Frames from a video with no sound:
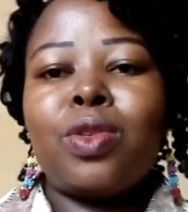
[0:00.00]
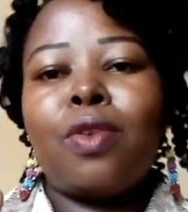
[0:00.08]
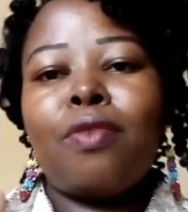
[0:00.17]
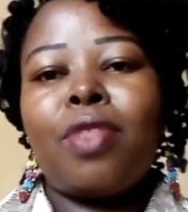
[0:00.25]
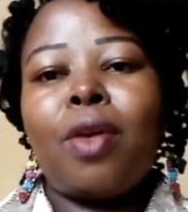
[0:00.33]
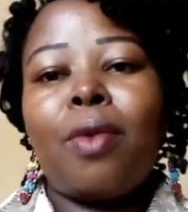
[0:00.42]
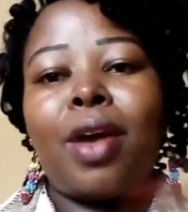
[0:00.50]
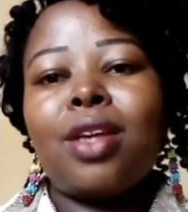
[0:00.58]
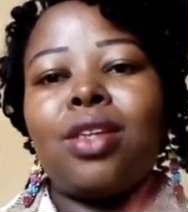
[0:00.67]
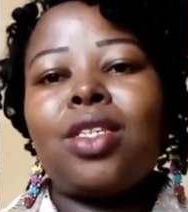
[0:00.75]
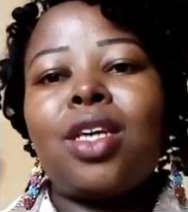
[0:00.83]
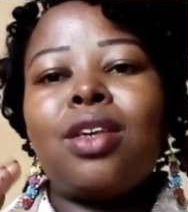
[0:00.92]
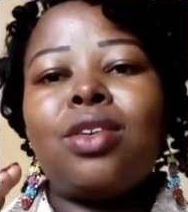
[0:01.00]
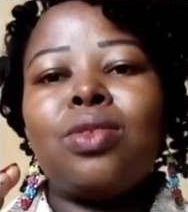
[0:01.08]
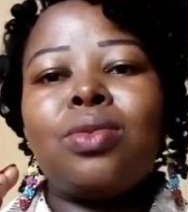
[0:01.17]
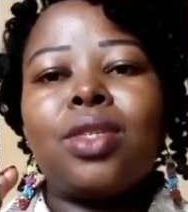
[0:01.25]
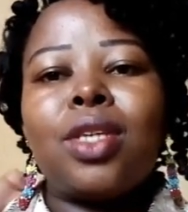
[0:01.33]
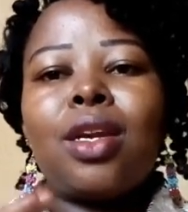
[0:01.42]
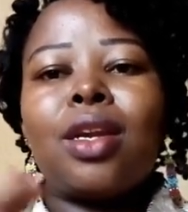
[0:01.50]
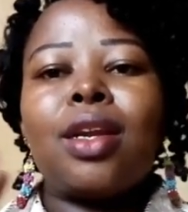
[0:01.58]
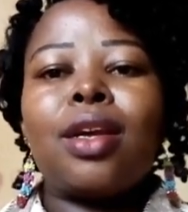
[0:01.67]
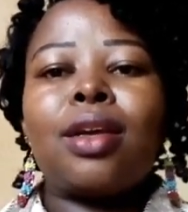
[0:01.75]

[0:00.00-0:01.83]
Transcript: of the working schedules and